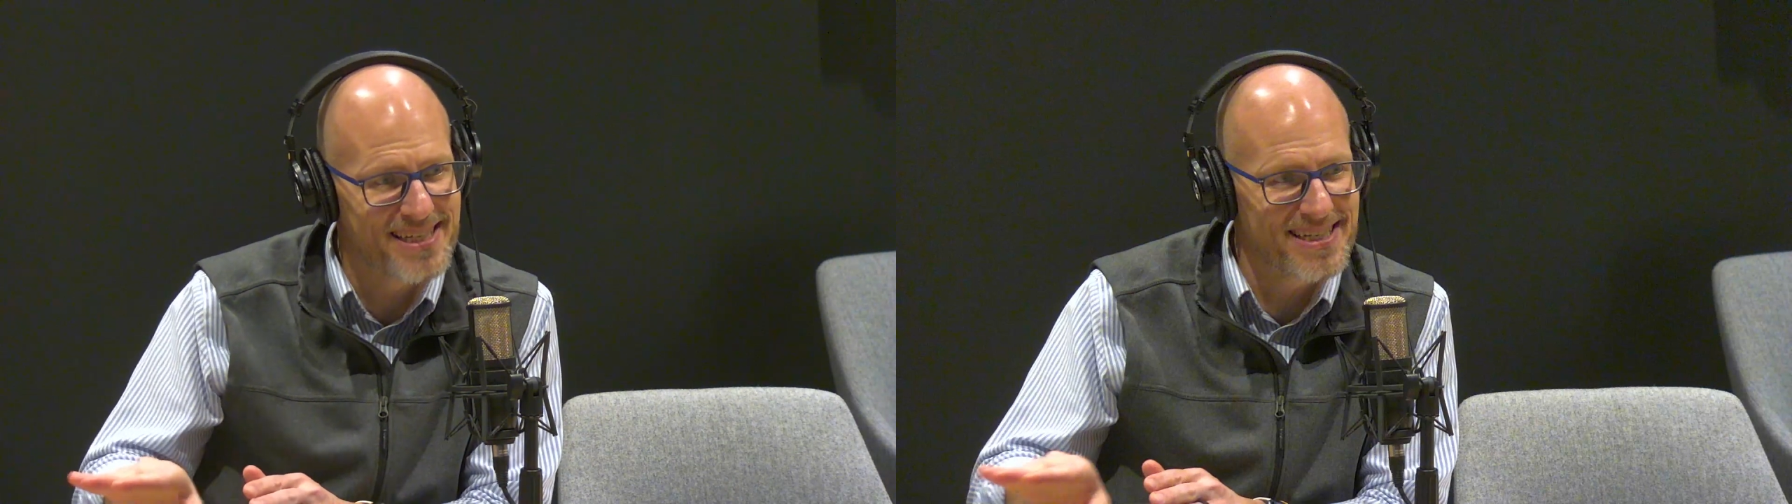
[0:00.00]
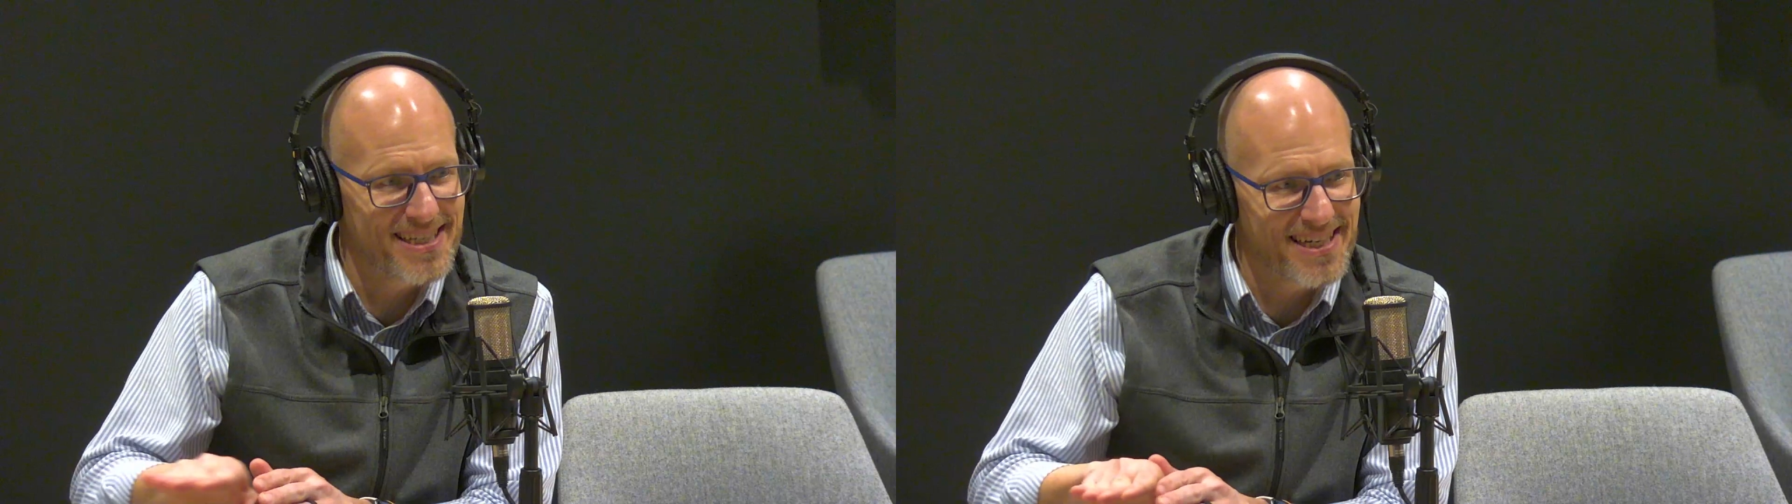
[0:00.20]

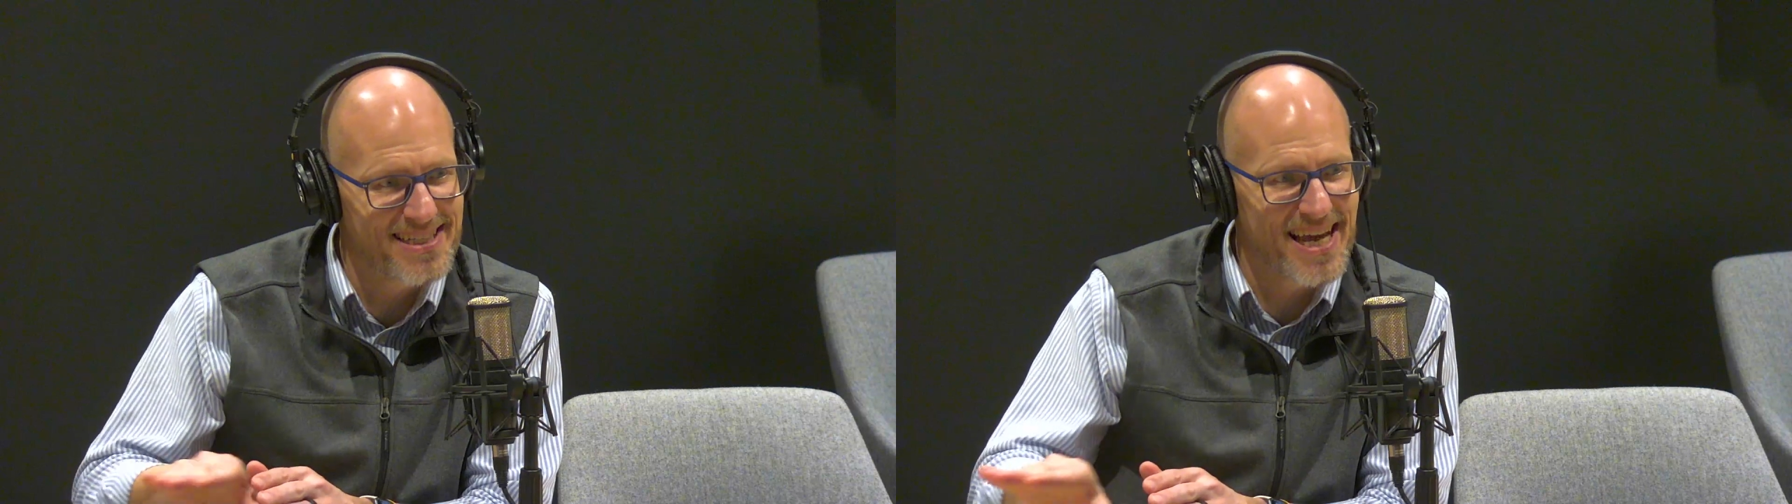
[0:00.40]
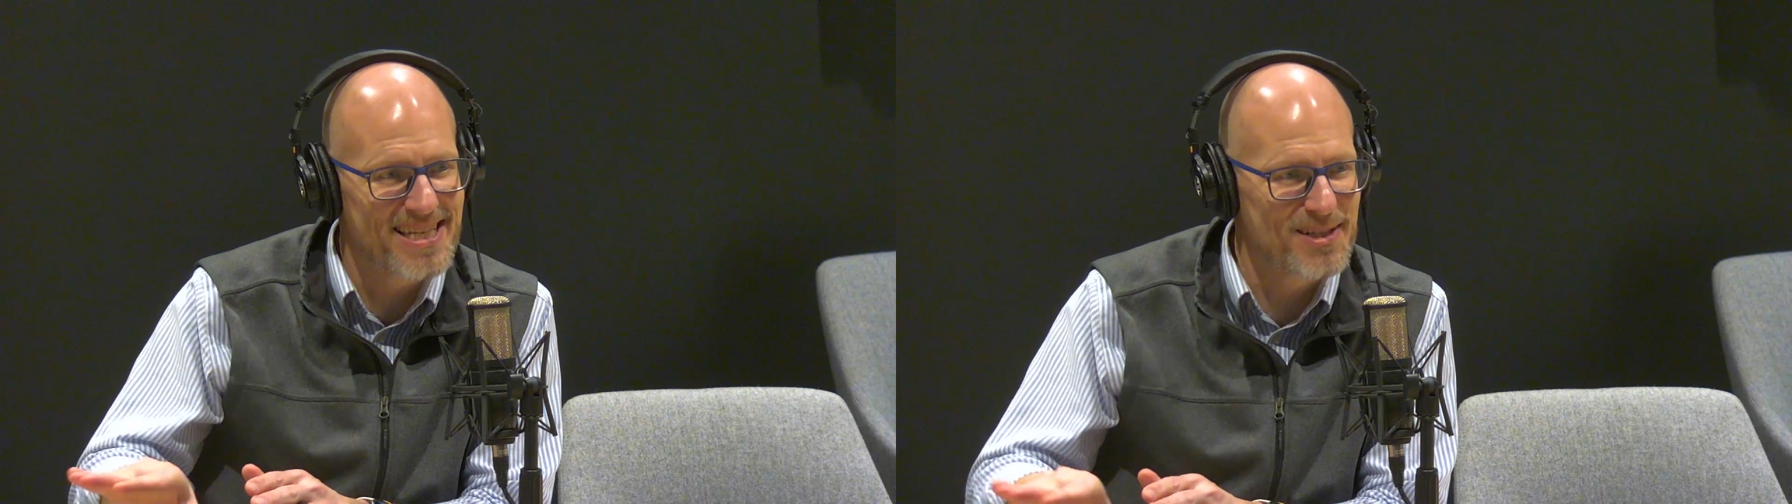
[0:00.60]
this and
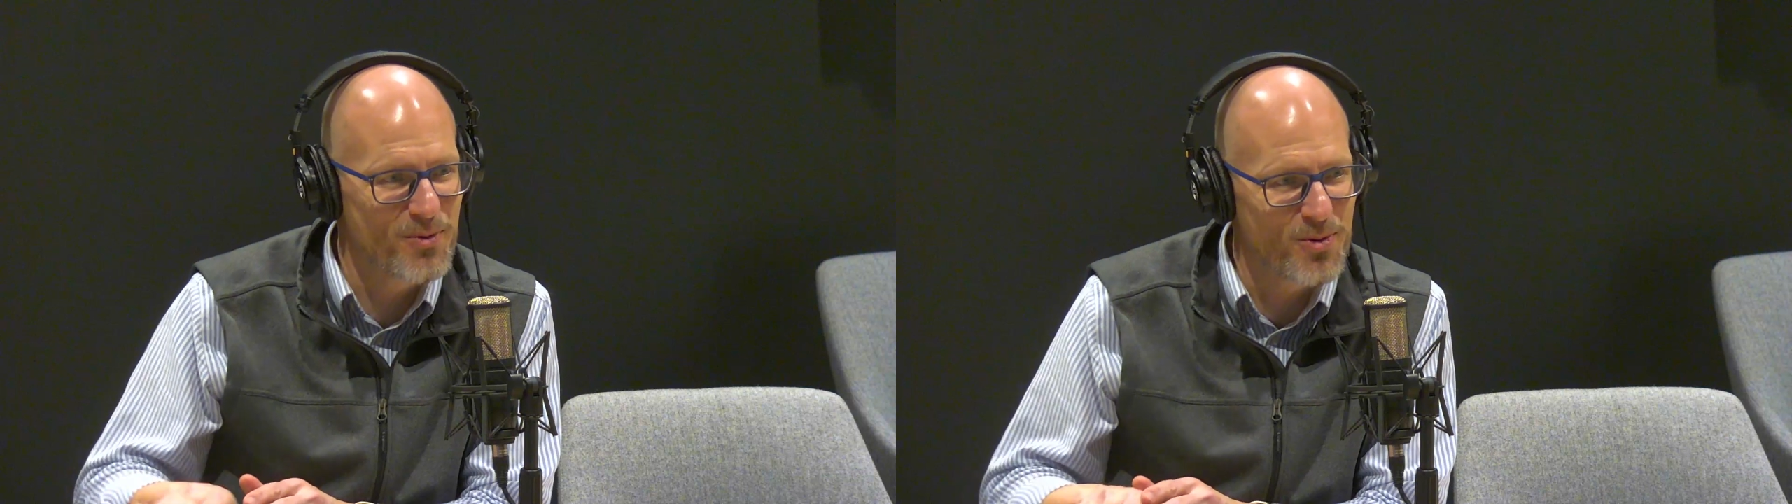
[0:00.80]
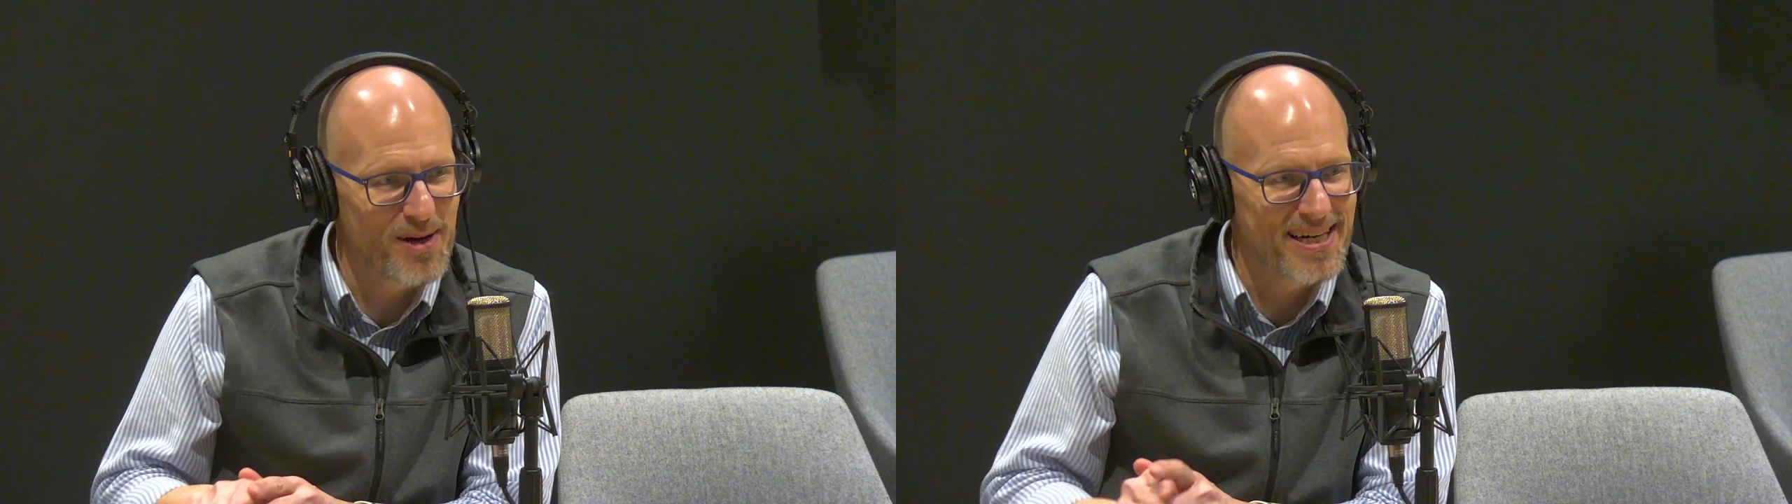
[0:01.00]
let's add some
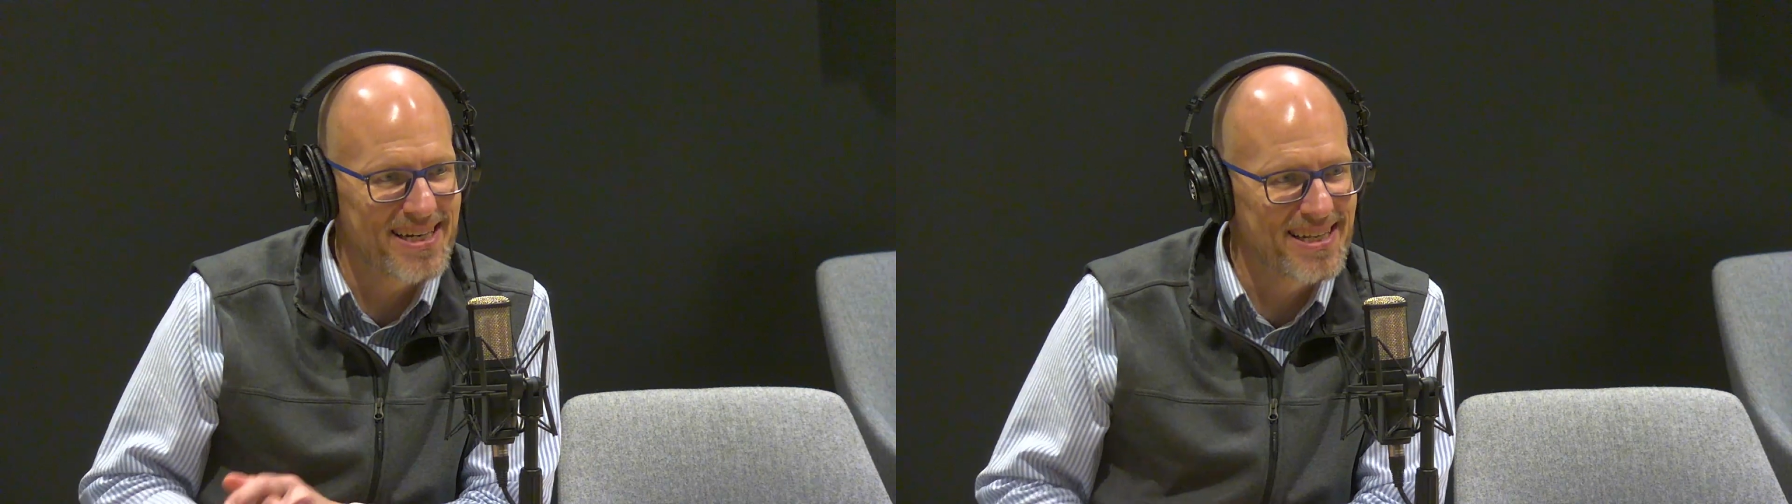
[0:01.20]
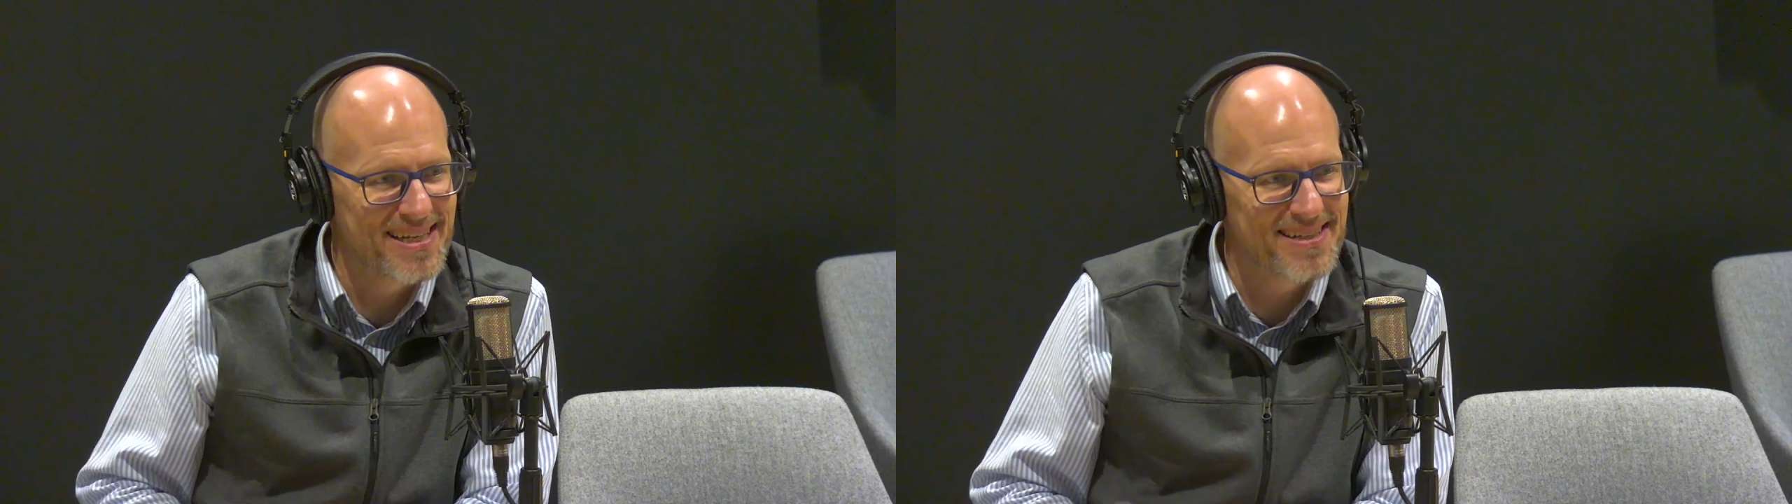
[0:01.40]
more money
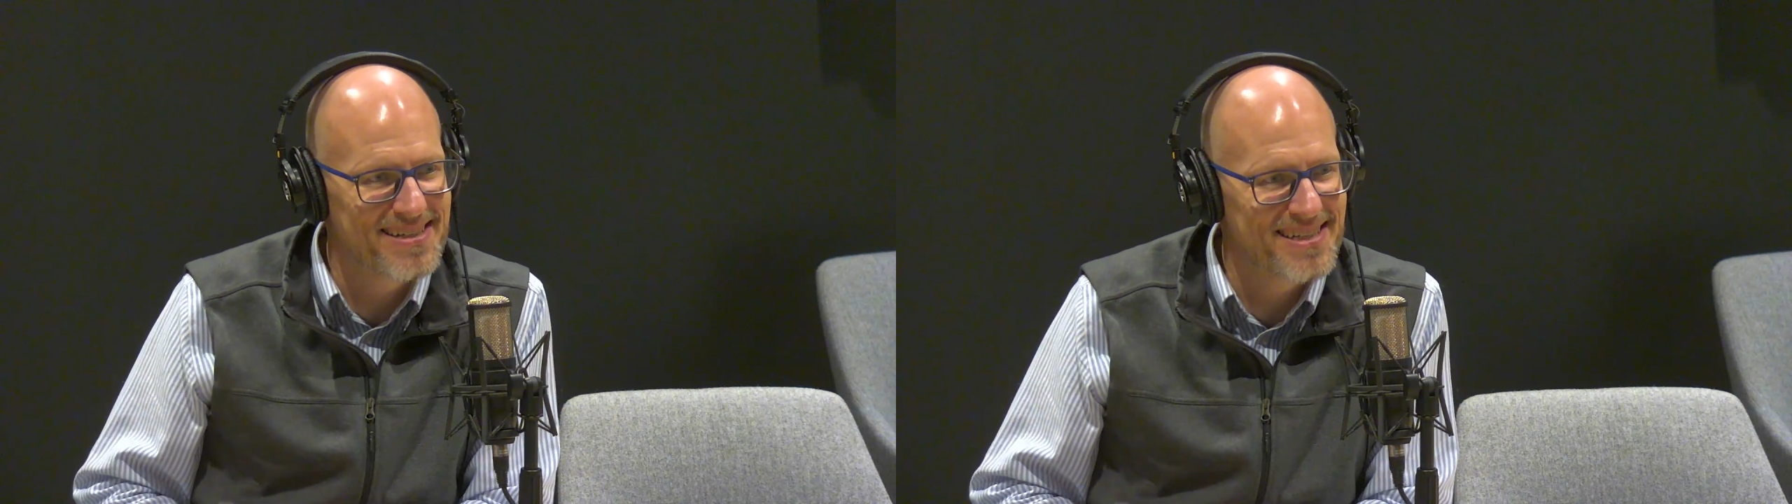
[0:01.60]
to the